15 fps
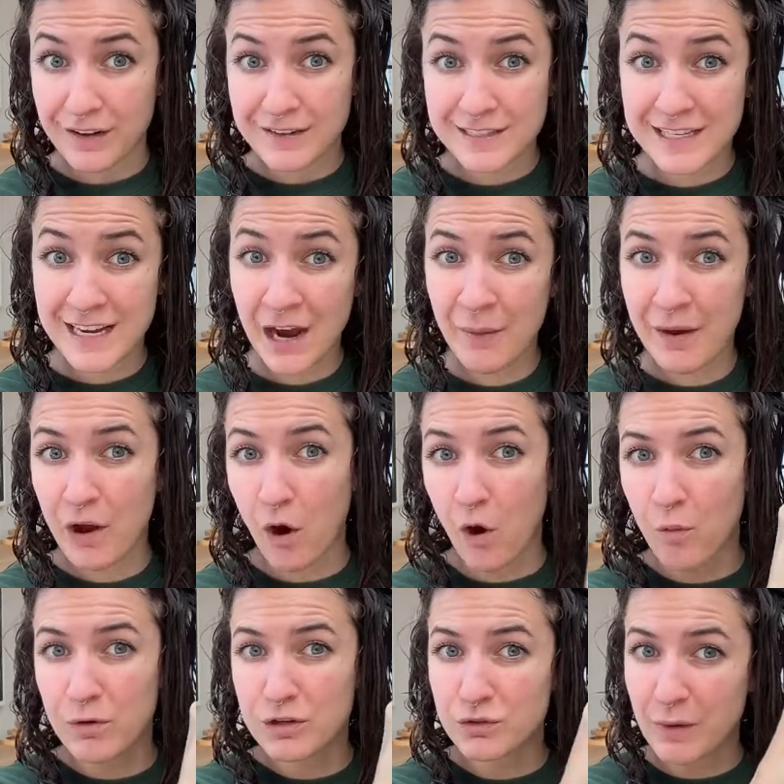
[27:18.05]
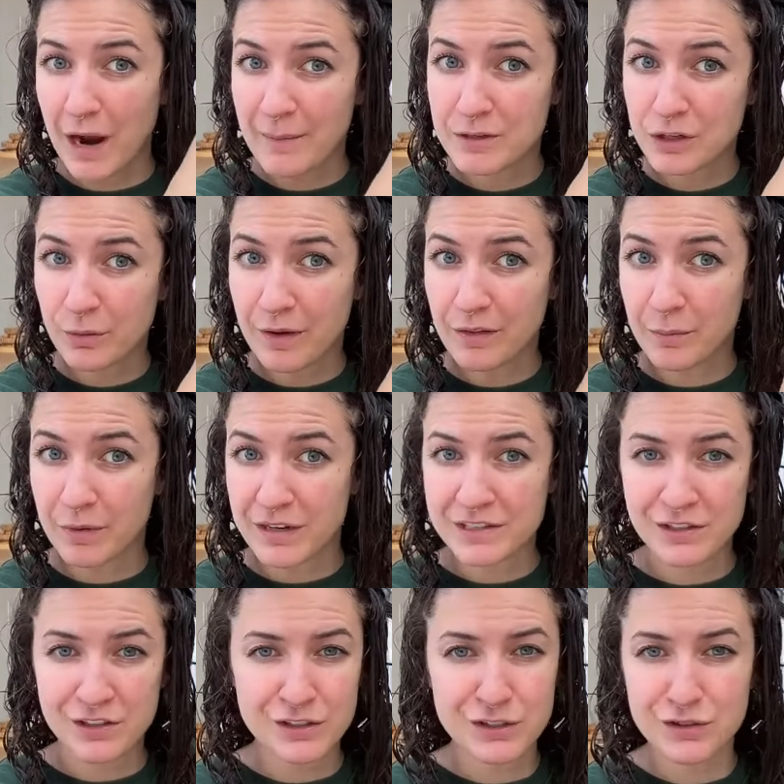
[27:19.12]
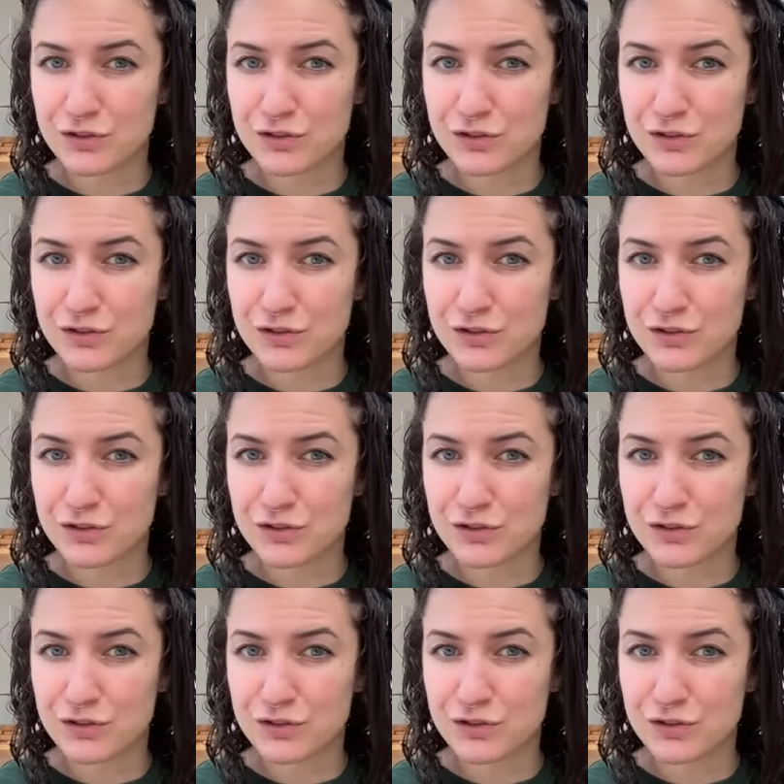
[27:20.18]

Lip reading: See how I almost wrapped it around the bristles?